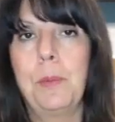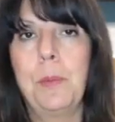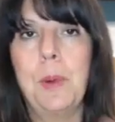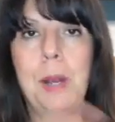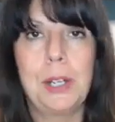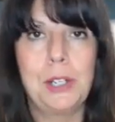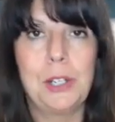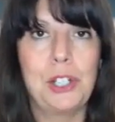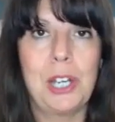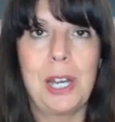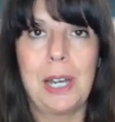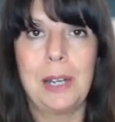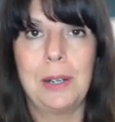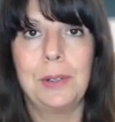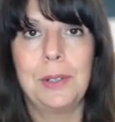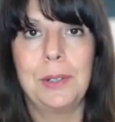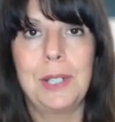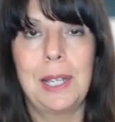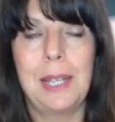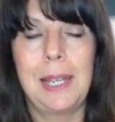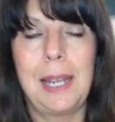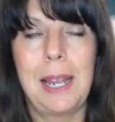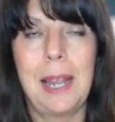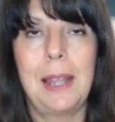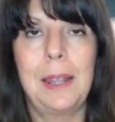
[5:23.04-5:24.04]
from one channel
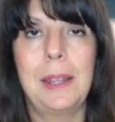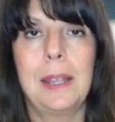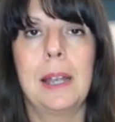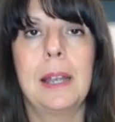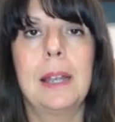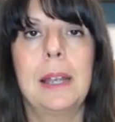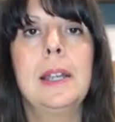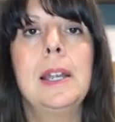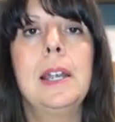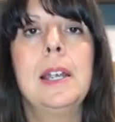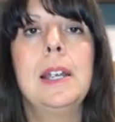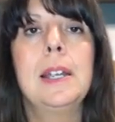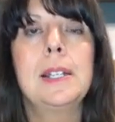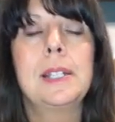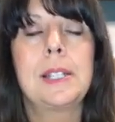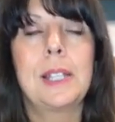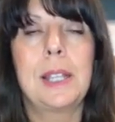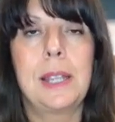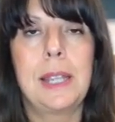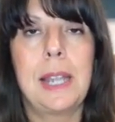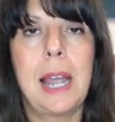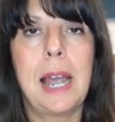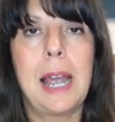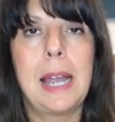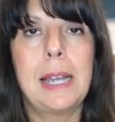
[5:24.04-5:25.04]
to the other.
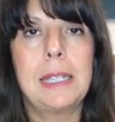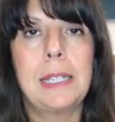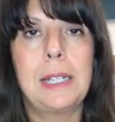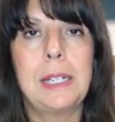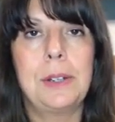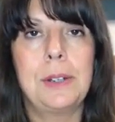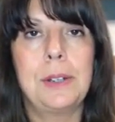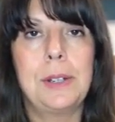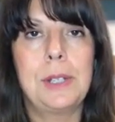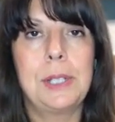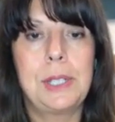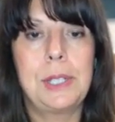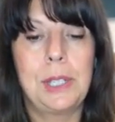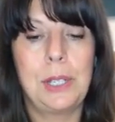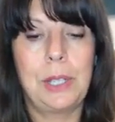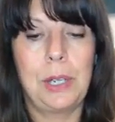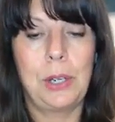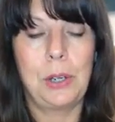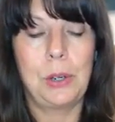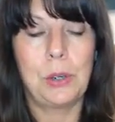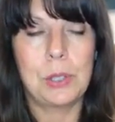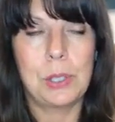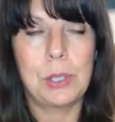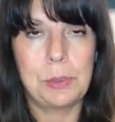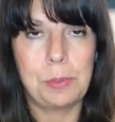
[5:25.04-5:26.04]
So the idea is that
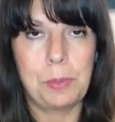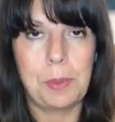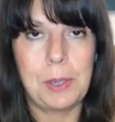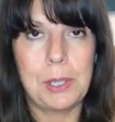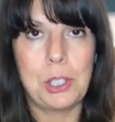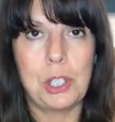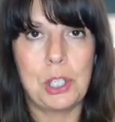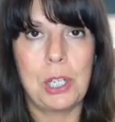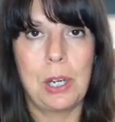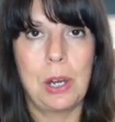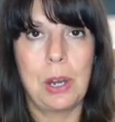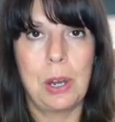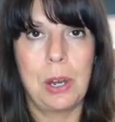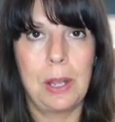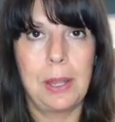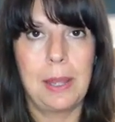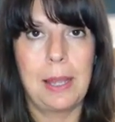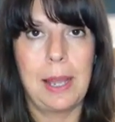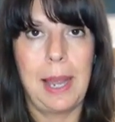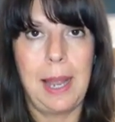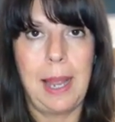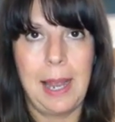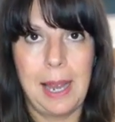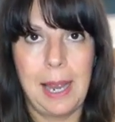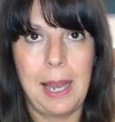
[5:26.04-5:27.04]
you're switching on
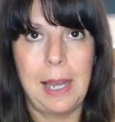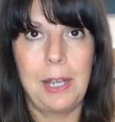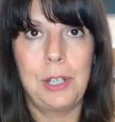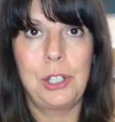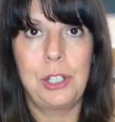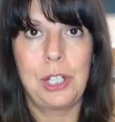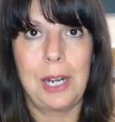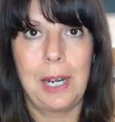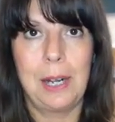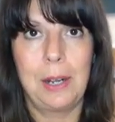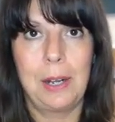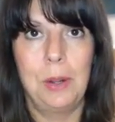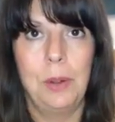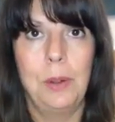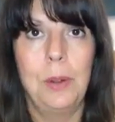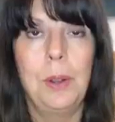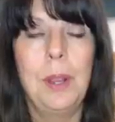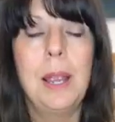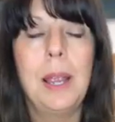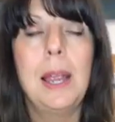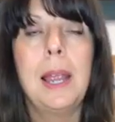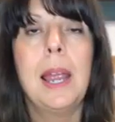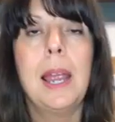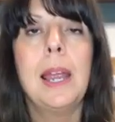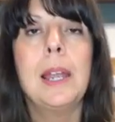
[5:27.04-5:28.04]
the heart channel
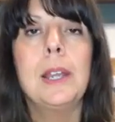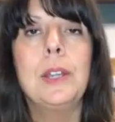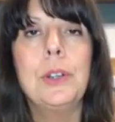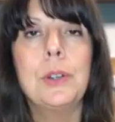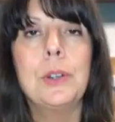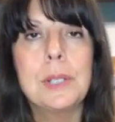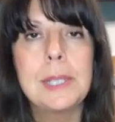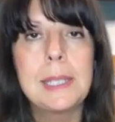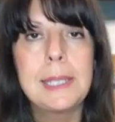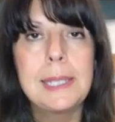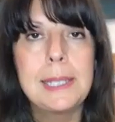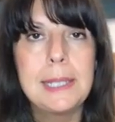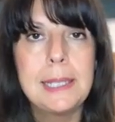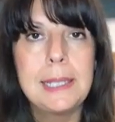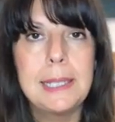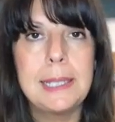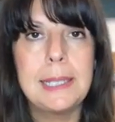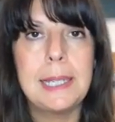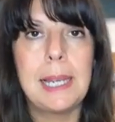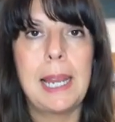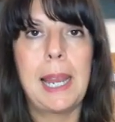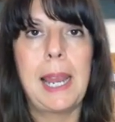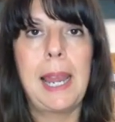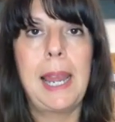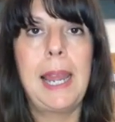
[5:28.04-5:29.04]
and you're
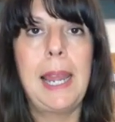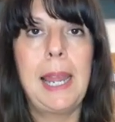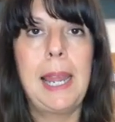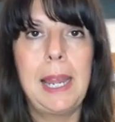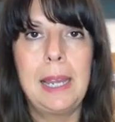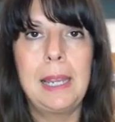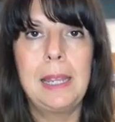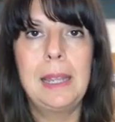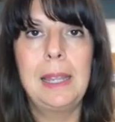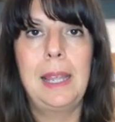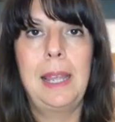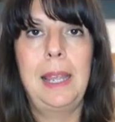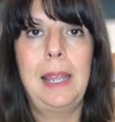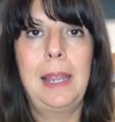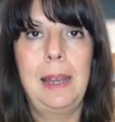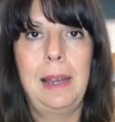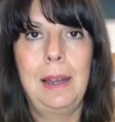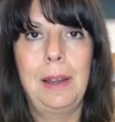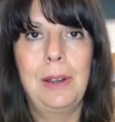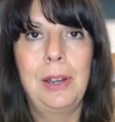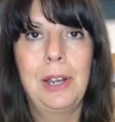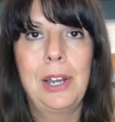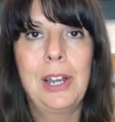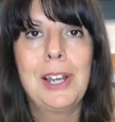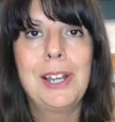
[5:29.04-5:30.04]
staying
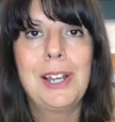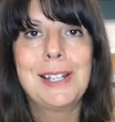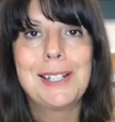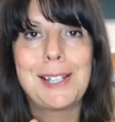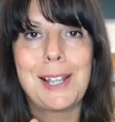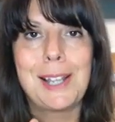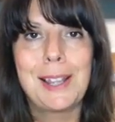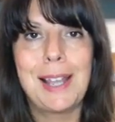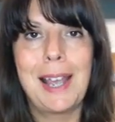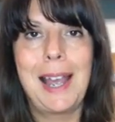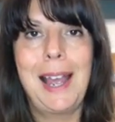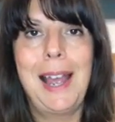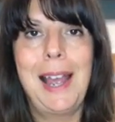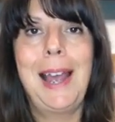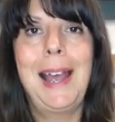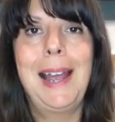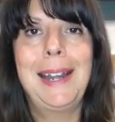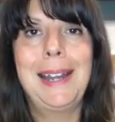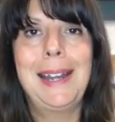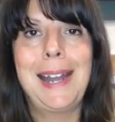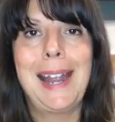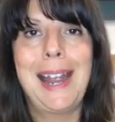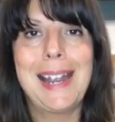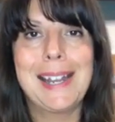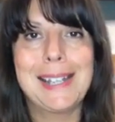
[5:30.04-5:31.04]
there. So the
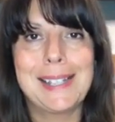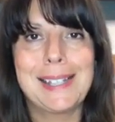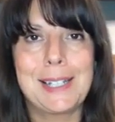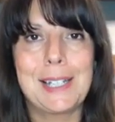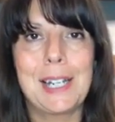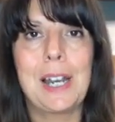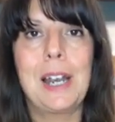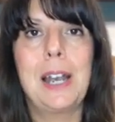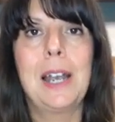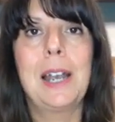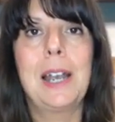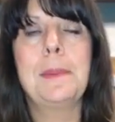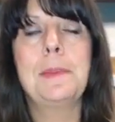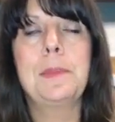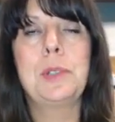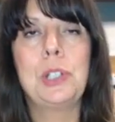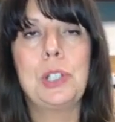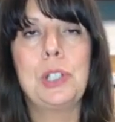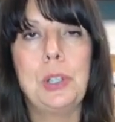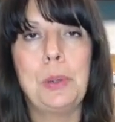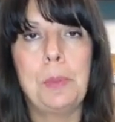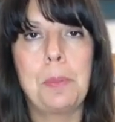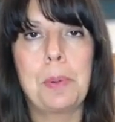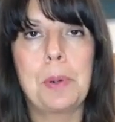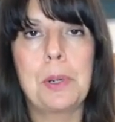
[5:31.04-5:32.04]
heart has time
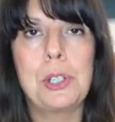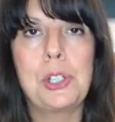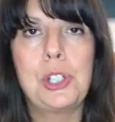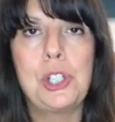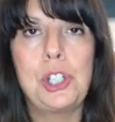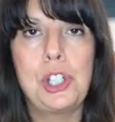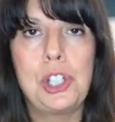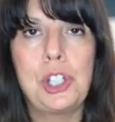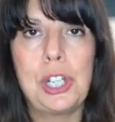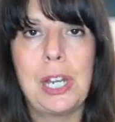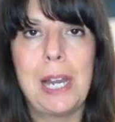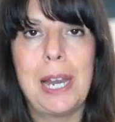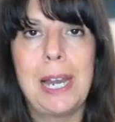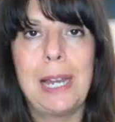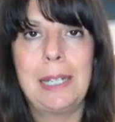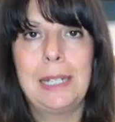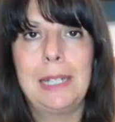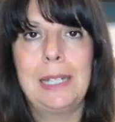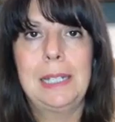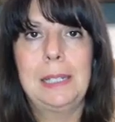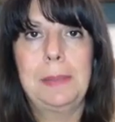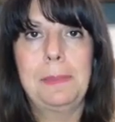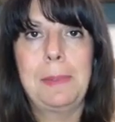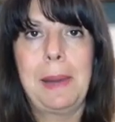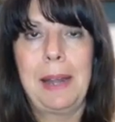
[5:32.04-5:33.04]
to project
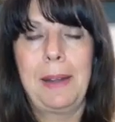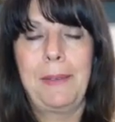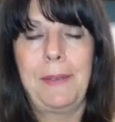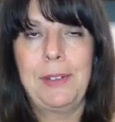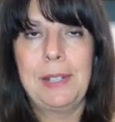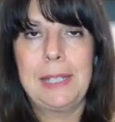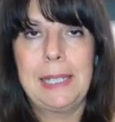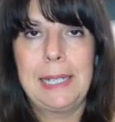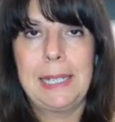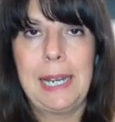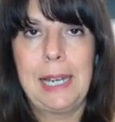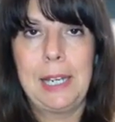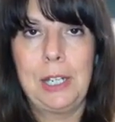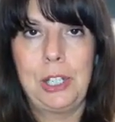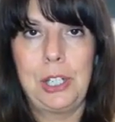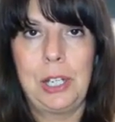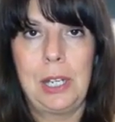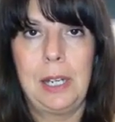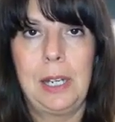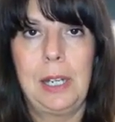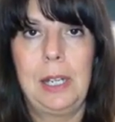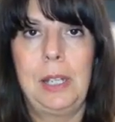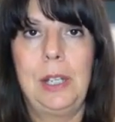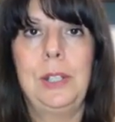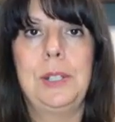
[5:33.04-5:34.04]
its
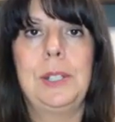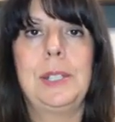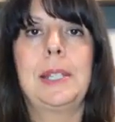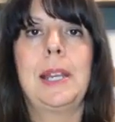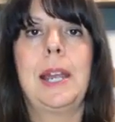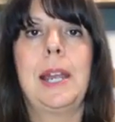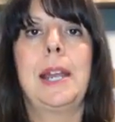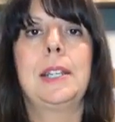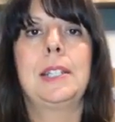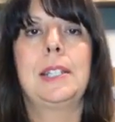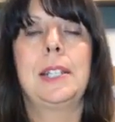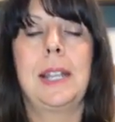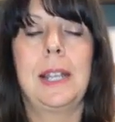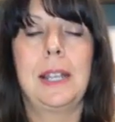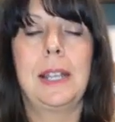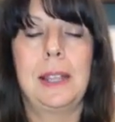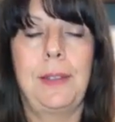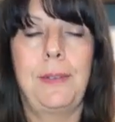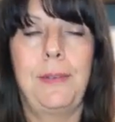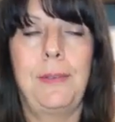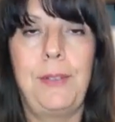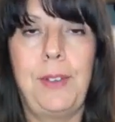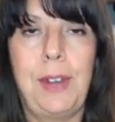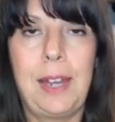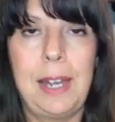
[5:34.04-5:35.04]
manifestation and you start to get
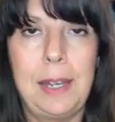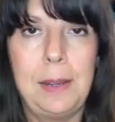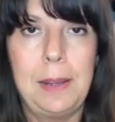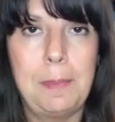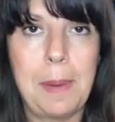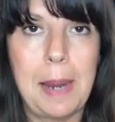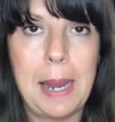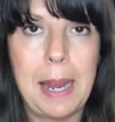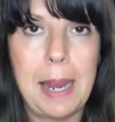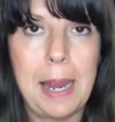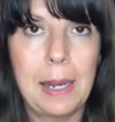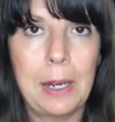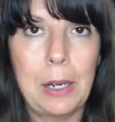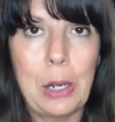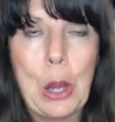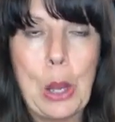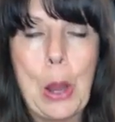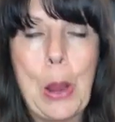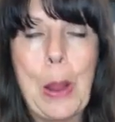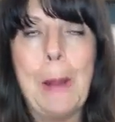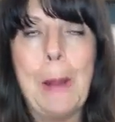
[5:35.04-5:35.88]
the feedback